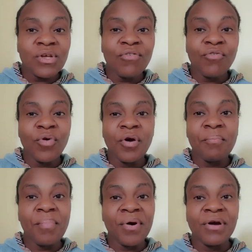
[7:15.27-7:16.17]
of
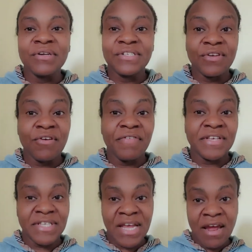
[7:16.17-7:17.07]
worm per
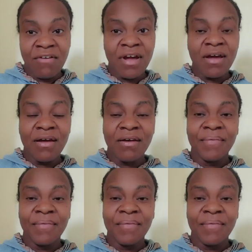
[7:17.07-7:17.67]
surface area.